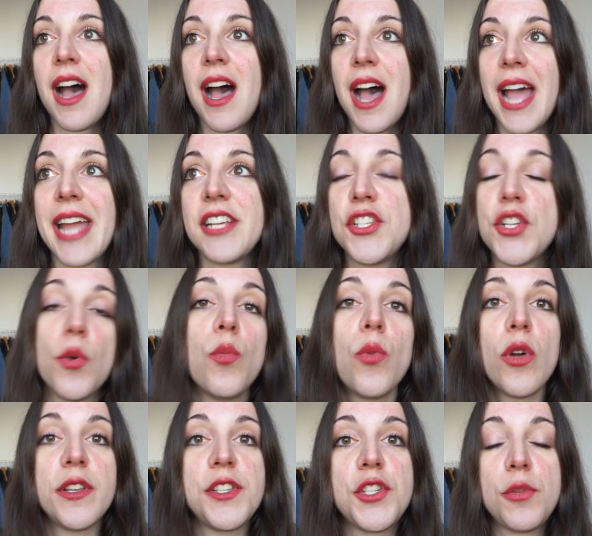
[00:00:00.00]
I don't
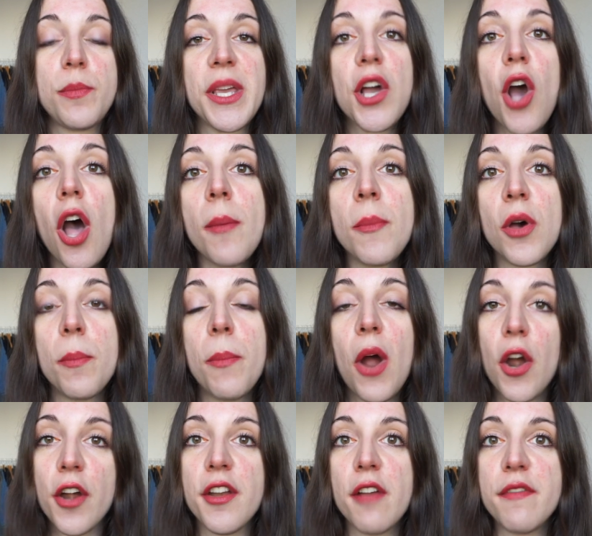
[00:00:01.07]
want to become a
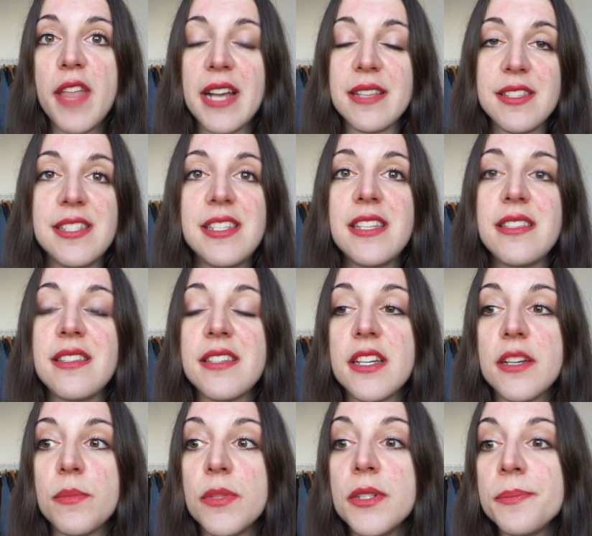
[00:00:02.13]
part of that
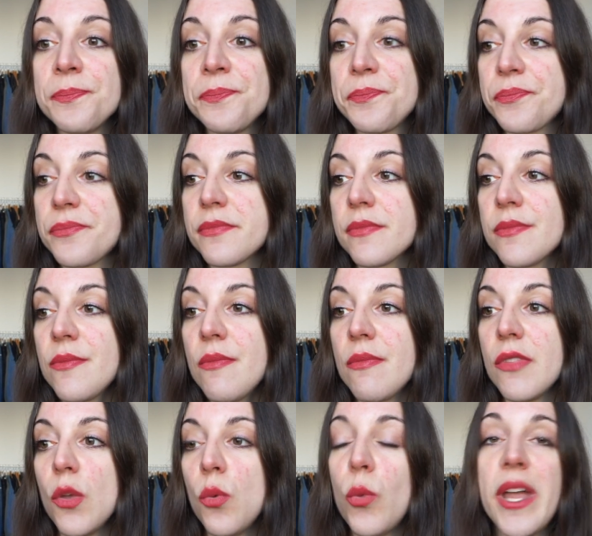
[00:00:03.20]
system
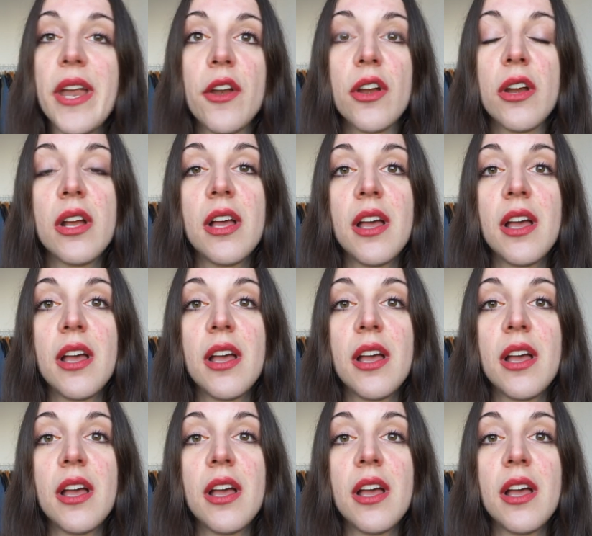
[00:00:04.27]
where